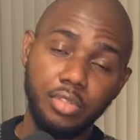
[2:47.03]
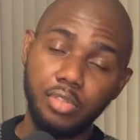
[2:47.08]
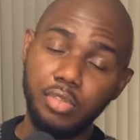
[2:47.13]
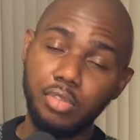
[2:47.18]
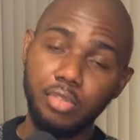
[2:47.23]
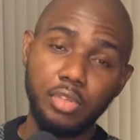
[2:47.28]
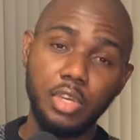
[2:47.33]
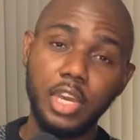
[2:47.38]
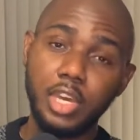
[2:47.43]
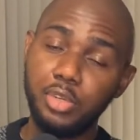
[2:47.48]

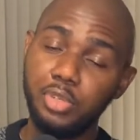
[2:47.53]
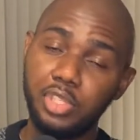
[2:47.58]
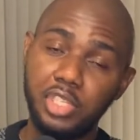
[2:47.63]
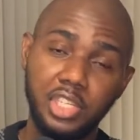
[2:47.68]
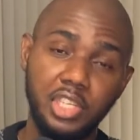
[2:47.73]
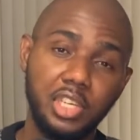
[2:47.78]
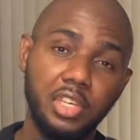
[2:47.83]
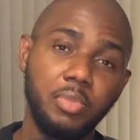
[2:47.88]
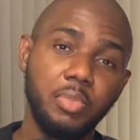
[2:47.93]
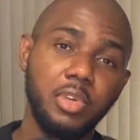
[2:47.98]
you got to
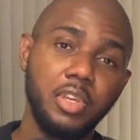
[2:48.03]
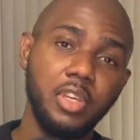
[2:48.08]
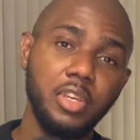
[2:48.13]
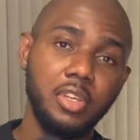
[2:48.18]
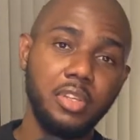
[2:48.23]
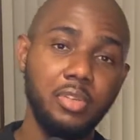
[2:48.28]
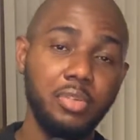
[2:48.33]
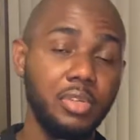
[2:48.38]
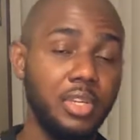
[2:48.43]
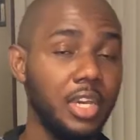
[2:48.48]
share,
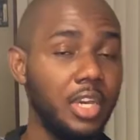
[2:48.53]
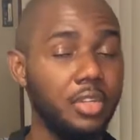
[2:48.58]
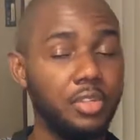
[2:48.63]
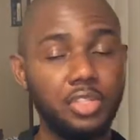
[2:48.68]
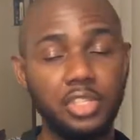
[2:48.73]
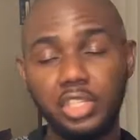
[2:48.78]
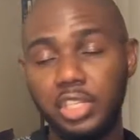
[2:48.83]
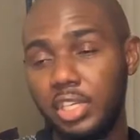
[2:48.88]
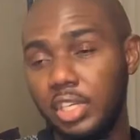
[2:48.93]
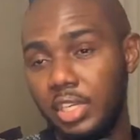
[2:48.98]
man. You got to
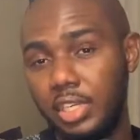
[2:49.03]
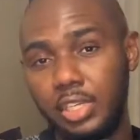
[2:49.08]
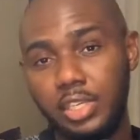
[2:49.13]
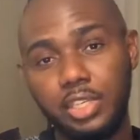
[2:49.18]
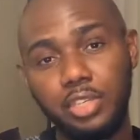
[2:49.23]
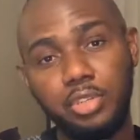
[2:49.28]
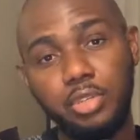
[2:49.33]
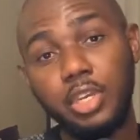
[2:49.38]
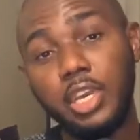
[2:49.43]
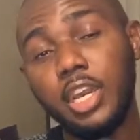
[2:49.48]
share.
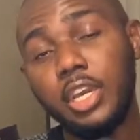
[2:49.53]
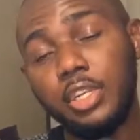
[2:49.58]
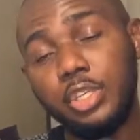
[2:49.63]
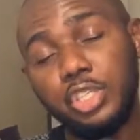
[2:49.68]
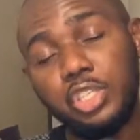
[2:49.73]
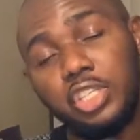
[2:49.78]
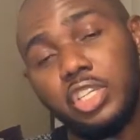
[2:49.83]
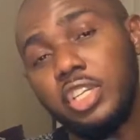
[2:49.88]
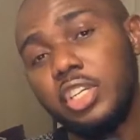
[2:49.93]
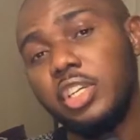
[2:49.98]
You got to
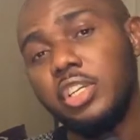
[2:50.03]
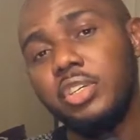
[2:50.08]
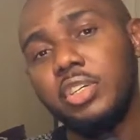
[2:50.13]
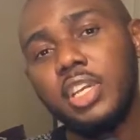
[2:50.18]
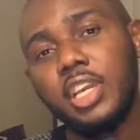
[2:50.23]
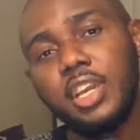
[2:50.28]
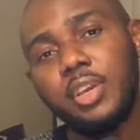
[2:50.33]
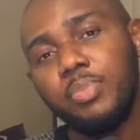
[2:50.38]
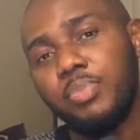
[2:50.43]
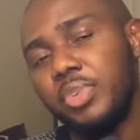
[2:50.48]
share. It
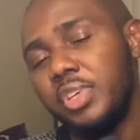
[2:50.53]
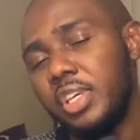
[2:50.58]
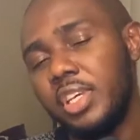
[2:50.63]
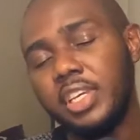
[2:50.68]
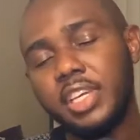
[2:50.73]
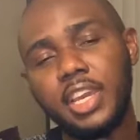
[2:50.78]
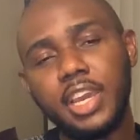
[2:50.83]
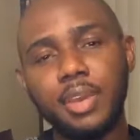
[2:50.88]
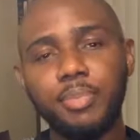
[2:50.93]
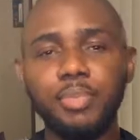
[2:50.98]
can't
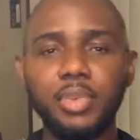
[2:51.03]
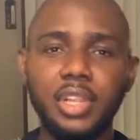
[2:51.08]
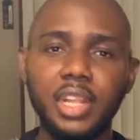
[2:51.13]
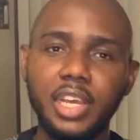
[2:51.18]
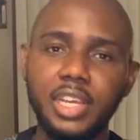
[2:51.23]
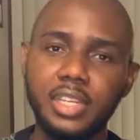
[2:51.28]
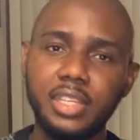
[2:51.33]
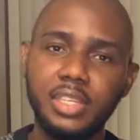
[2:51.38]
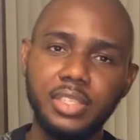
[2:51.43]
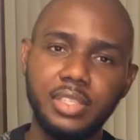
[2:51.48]
be
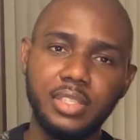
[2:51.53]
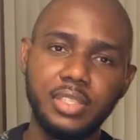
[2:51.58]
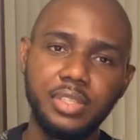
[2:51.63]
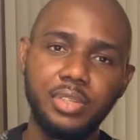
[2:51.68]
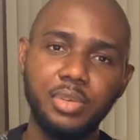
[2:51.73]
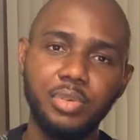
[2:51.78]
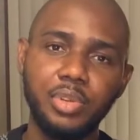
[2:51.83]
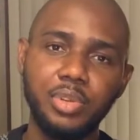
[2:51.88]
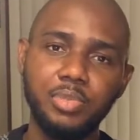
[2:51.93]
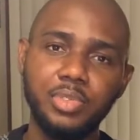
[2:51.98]
like this. You
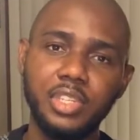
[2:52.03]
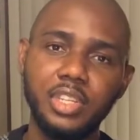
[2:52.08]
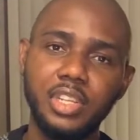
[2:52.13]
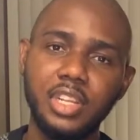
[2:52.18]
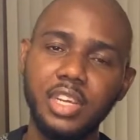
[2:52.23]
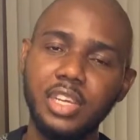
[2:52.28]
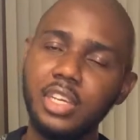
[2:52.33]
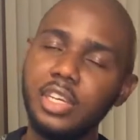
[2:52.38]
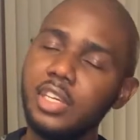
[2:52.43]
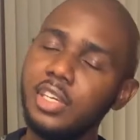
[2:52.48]
know what I'm saying?
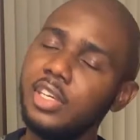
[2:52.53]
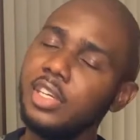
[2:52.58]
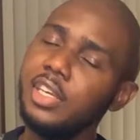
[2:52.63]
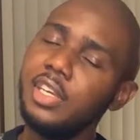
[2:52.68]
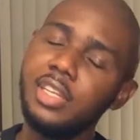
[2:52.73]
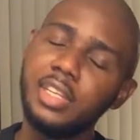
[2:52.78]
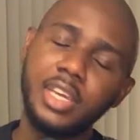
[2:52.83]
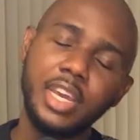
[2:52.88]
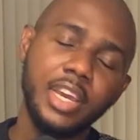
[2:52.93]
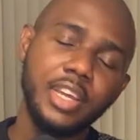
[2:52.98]
Like
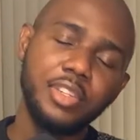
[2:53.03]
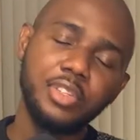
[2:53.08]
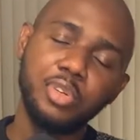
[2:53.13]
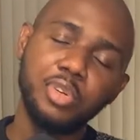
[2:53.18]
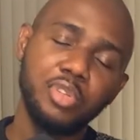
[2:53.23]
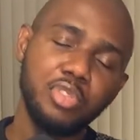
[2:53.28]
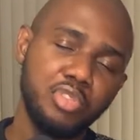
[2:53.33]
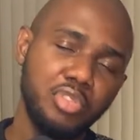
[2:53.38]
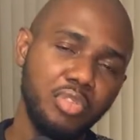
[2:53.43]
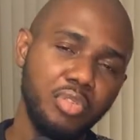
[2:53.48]
it can't
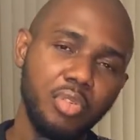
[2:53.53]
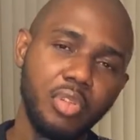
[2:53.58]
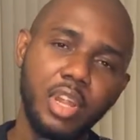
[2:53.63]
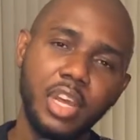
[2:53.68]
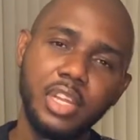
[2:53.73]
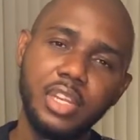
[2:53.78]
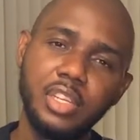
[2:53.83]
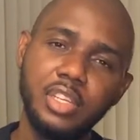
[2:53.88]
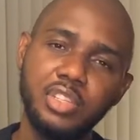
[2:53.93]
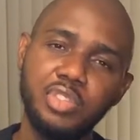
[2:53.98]
continue
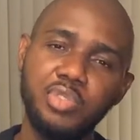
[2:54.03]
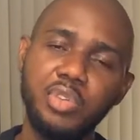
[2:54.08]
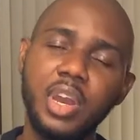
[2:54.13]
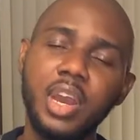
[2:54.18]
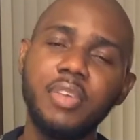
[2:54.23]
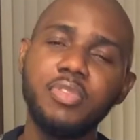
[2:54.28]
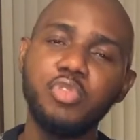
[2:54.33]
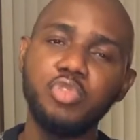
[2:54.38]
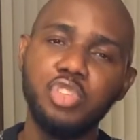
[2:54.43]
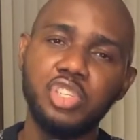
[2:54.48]
like this. You
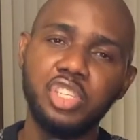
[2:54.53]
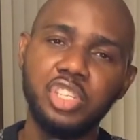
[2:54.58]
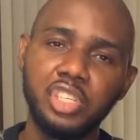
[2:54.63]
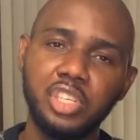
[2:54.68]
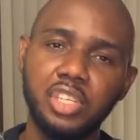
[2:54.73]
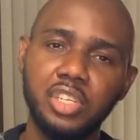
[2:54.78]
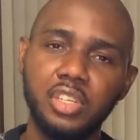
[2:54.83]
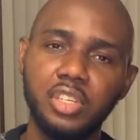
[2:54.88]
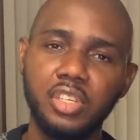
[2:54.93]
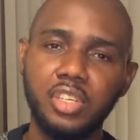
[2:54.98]
have to
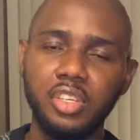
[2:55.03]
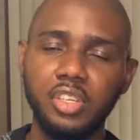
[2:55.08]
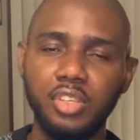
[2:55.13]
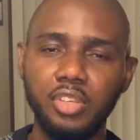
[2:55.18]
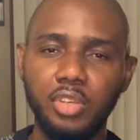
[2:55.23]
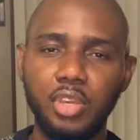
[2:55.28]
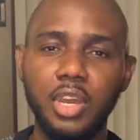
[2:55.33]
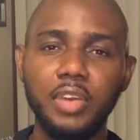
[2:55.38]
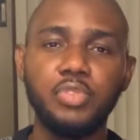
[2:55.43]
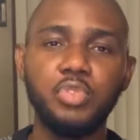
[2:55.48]
share.
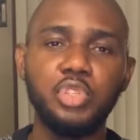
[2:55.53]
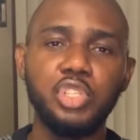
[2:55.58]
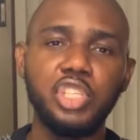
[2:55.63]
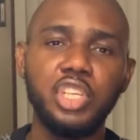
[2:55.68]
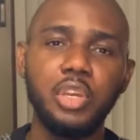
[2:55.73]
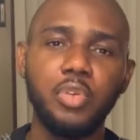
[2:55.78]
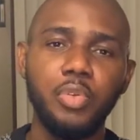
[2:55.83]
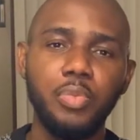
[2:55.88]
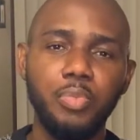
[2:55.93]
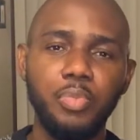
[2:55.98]
You have to
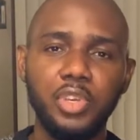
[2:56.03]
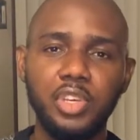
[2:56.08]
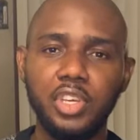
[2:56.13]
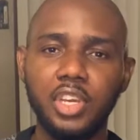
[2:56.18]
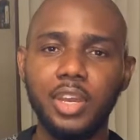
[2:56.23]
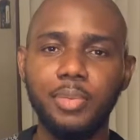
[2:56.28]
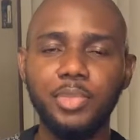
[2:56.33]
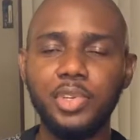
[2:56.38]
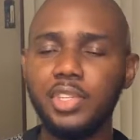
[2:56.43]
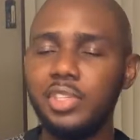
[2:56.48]
share with me.
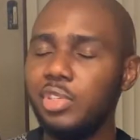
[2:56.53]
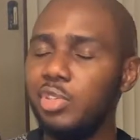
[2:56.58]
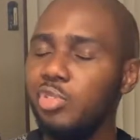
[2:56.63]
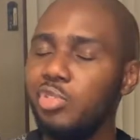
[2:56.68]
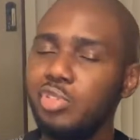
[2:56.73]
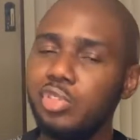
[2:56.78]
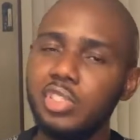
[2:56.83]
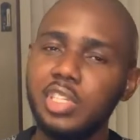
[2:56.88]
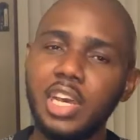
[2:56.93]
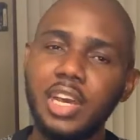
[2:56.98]
I mean, you
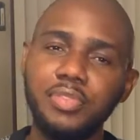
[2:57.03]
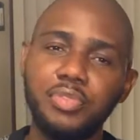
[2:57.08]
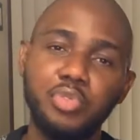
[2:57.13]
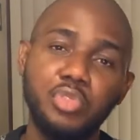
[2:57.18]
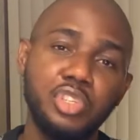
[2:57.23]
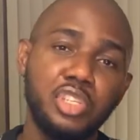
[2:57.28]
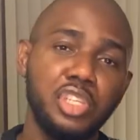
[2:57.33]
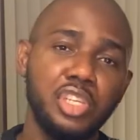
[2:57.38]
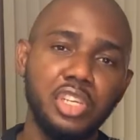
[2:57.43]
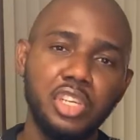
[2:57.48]
just have to
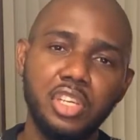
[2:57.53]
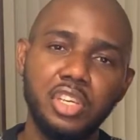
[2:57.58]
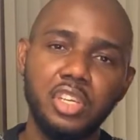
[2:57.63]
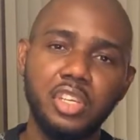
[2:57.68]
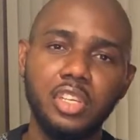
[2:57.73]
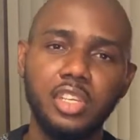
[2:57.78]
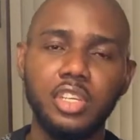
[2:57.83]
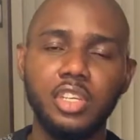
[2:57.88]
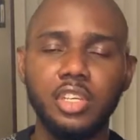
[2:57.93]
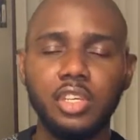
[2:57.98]
share.
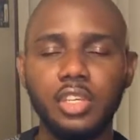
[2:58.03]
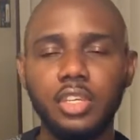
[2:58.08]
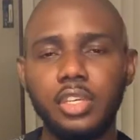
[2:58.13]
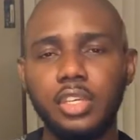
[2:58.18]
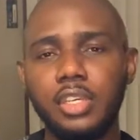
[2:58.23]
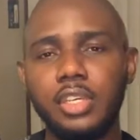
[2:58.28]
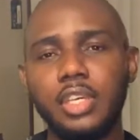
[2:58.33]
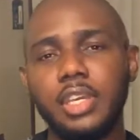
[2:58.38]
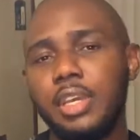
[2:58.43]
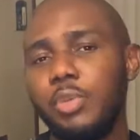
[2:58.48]

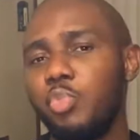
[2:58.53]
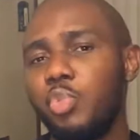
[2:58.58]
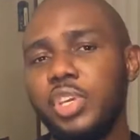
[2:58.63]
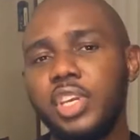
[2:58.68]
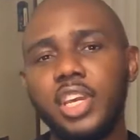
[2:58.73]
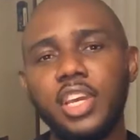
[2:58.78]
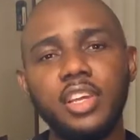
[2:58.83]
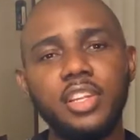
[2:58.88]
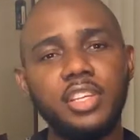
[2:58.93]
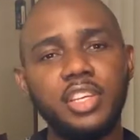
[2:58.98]
We
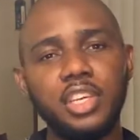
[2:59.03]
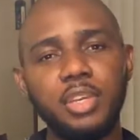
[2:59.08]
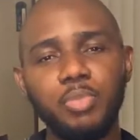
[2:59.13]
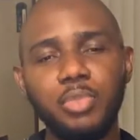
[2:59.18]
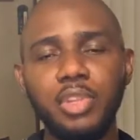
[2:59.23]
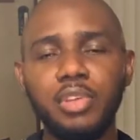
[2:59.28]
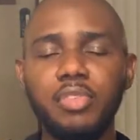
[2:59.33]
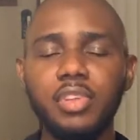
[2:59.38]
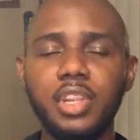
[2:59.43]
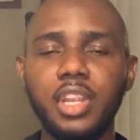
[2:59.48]
can't keep
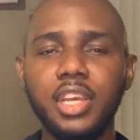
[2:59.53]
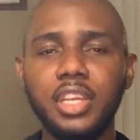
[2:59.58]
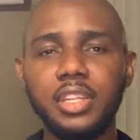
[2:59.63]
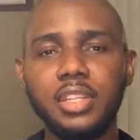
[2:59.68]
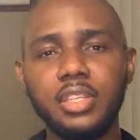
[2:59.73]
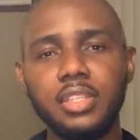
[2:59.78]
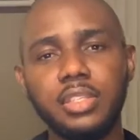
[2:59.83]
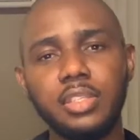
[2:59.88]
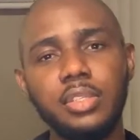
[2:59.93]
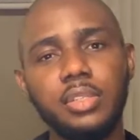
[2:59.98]
living like
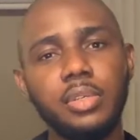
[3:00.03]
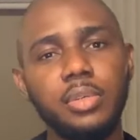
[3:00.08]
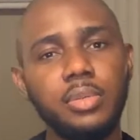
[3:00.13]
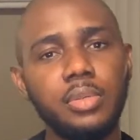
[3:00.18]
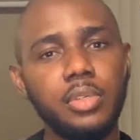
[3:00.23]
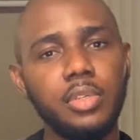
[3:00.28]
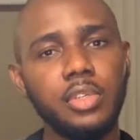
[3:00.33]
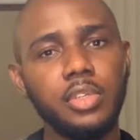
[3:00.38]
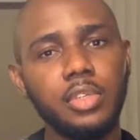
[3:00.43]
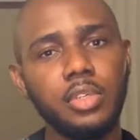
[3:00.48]
this.
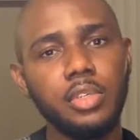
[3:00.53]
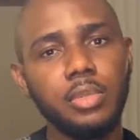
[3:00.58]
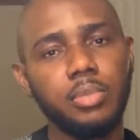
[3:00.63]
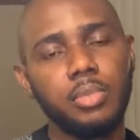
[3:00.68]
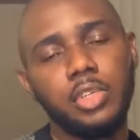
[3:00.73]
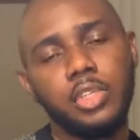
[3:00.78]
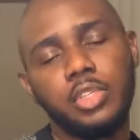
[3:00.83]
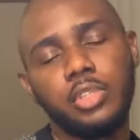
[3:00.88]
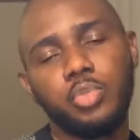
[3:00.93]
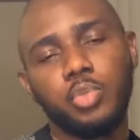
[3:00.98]

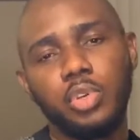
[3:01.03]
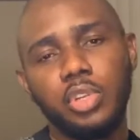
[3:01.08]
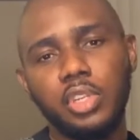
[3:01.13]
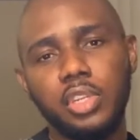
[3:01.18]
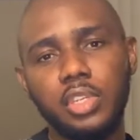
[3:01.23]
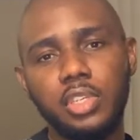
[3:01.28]
But it's what it